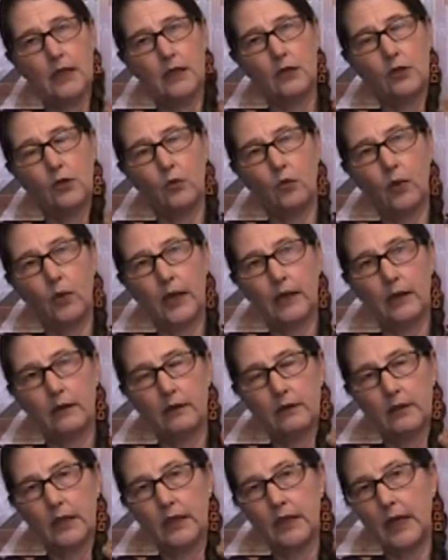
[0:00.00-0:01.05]
to where
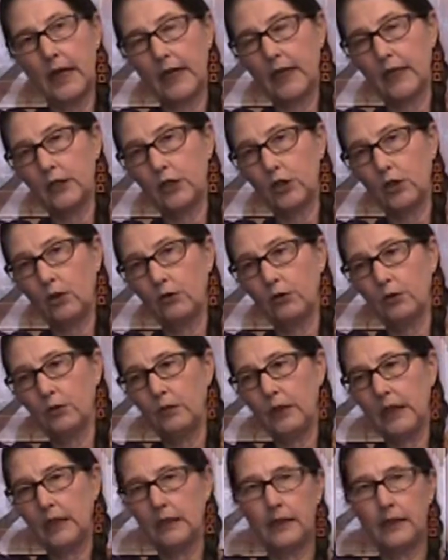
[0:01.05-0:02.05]
the neck and shoulder meet,